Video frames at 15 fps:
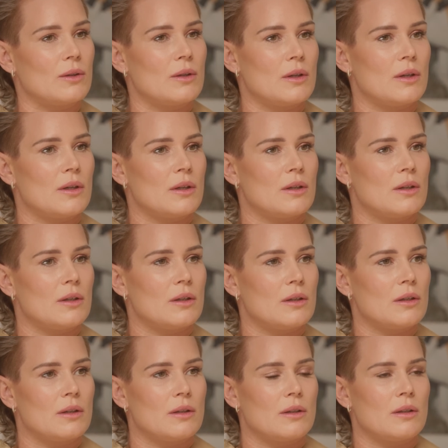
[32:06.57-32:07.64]
Right.
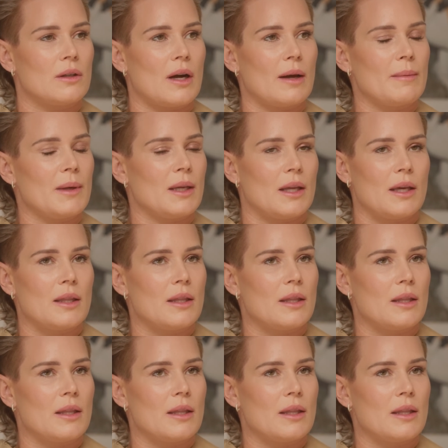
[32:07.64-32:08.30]
I mean,